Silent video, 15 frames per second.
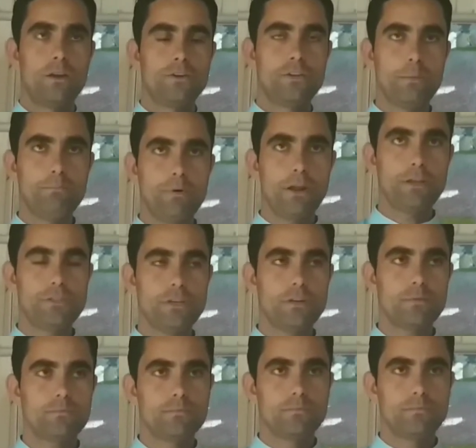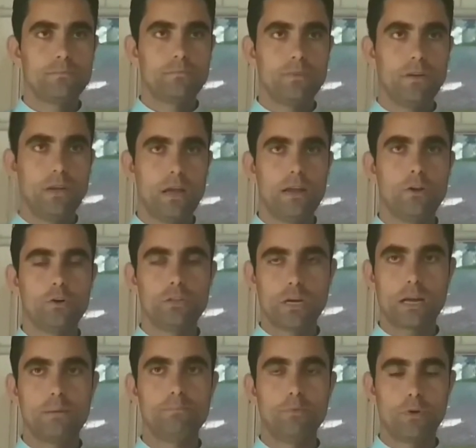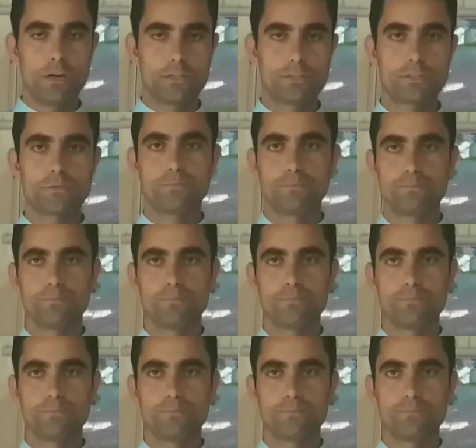temperature and other components.